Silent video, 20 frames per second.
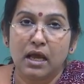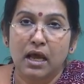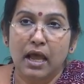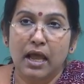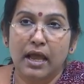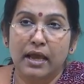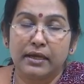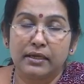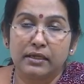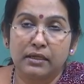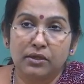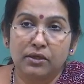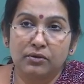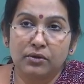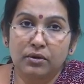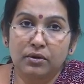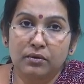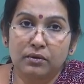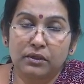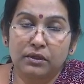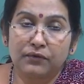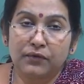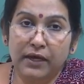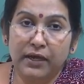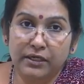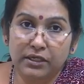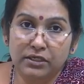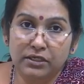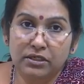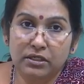and the
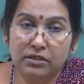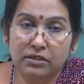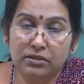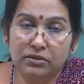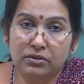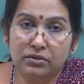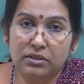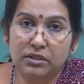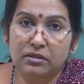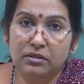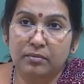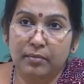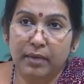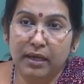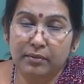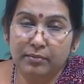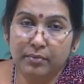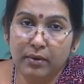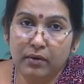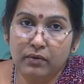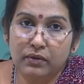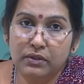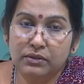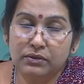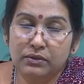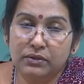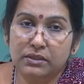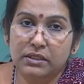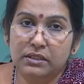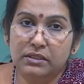financial resources, the manpower
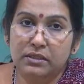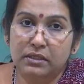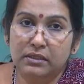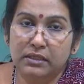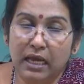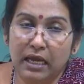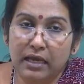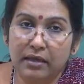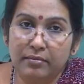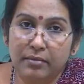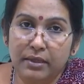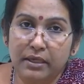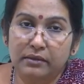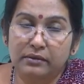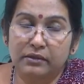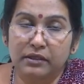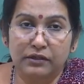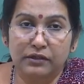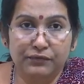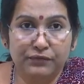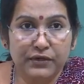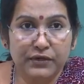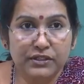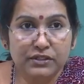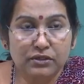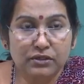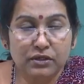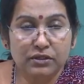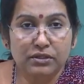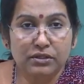resources, the timing, the
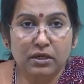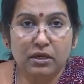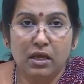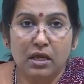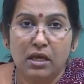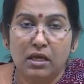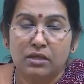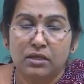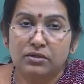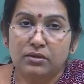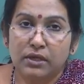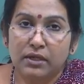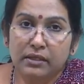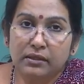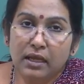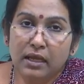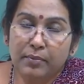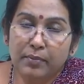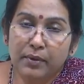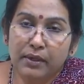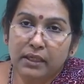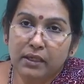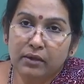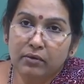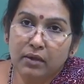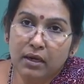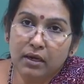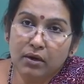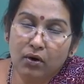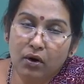infrastructure. So, in that
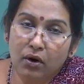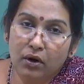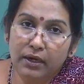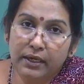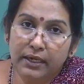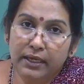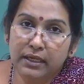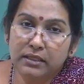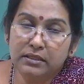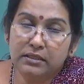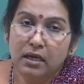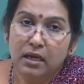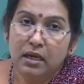particular context,